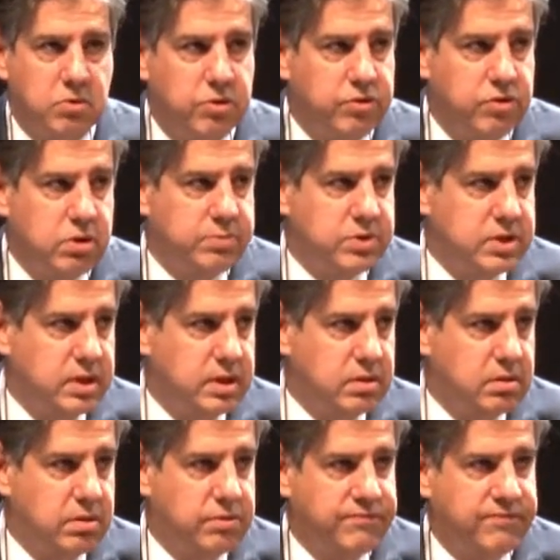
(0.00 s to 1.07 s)
30%,
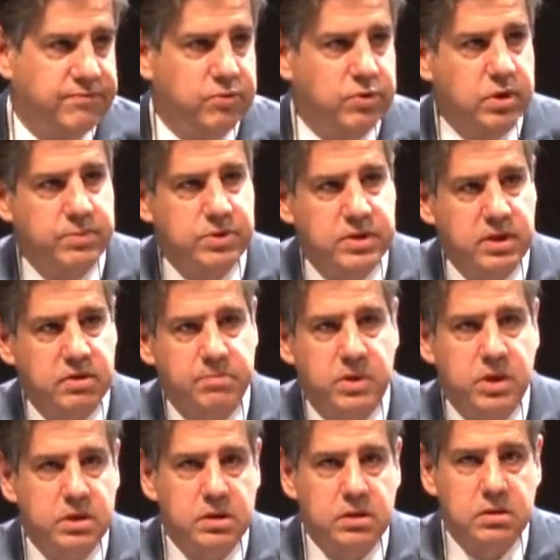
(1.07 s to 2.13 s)
40%
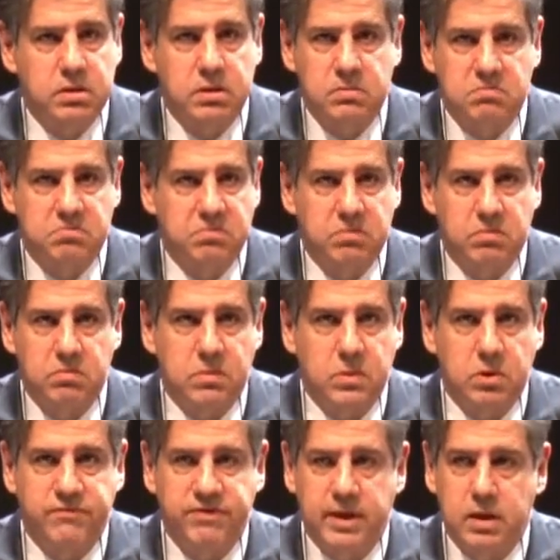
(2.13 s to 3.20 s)
margins,
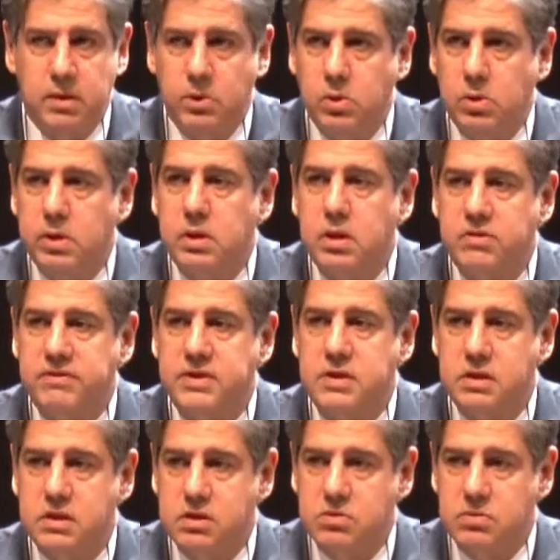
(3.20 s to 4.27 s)
you find them only in the defense
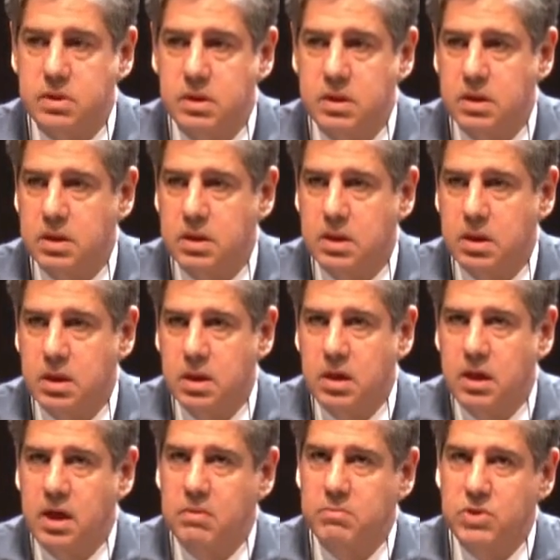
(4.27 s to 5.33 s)
industry
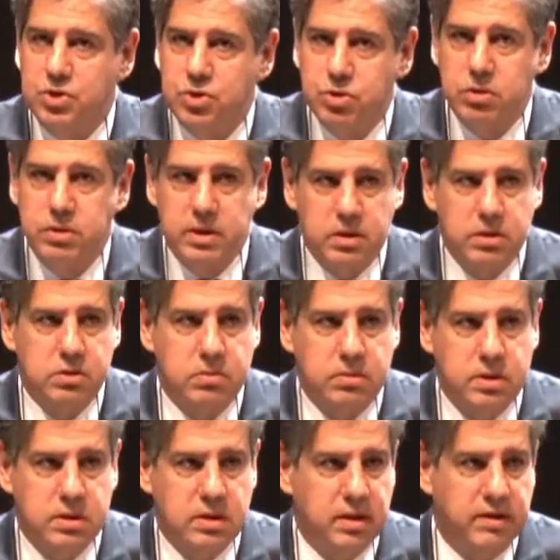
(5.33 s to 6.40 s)
in mature
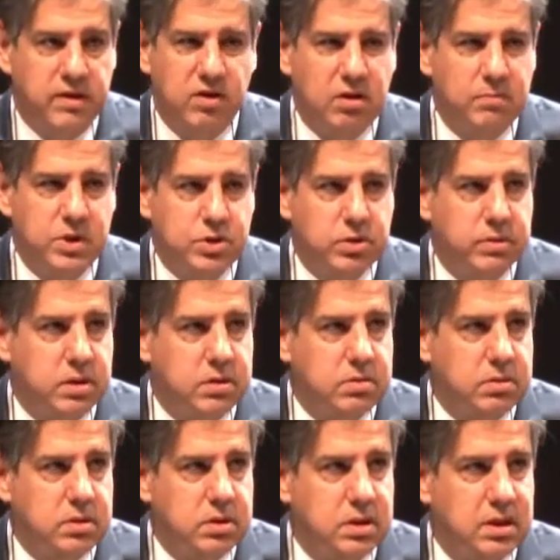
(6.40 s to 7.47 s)
industries, and they're all mature
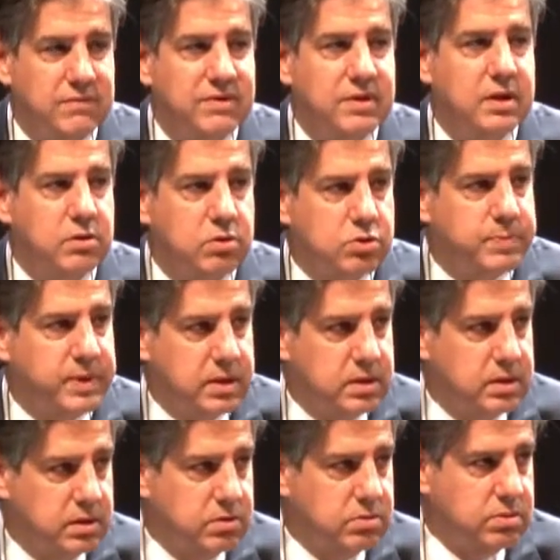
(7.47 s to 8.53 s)
industries, even the aerospace
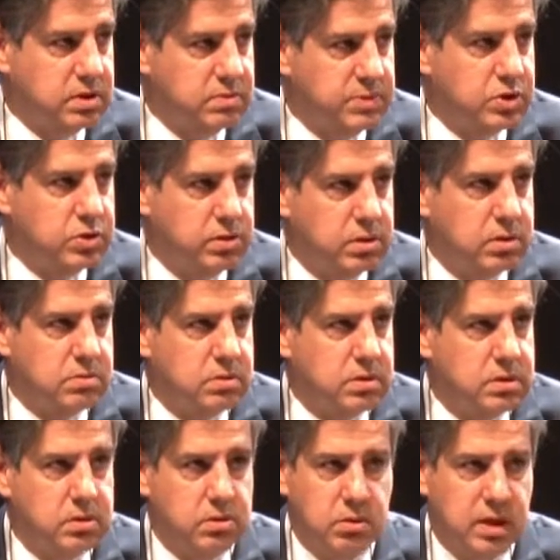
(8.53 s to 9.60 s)
industry is mature
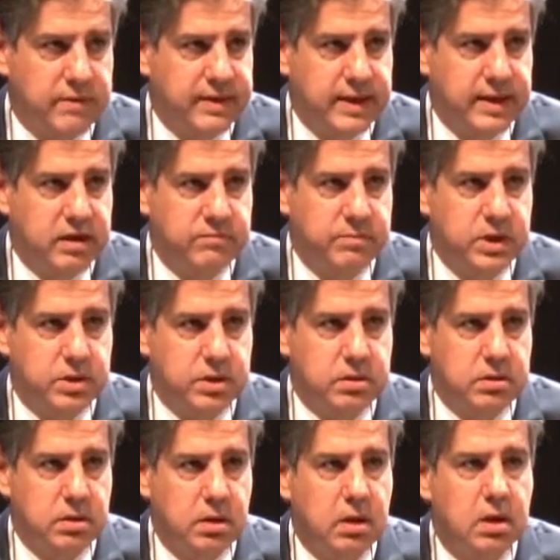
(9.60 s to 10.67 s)
industries, you have that kind of
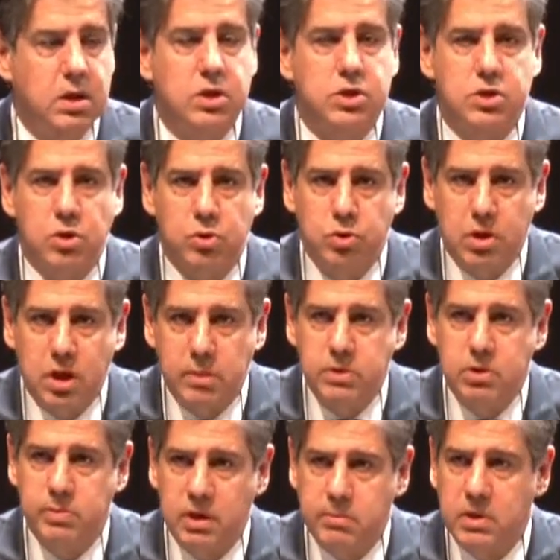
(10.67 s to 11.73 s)
margins. So you come
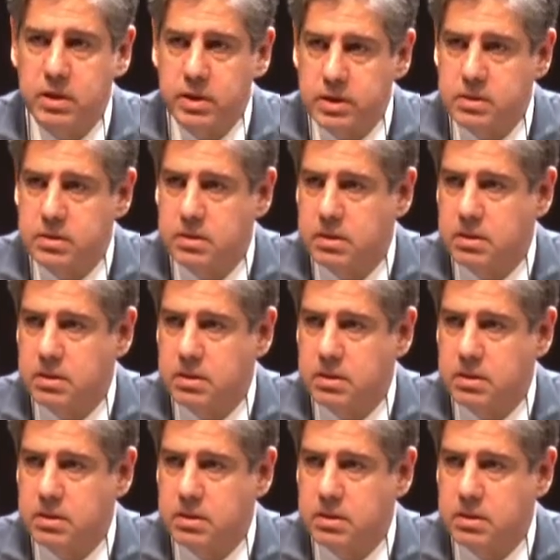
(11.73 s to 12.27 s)
to big markets.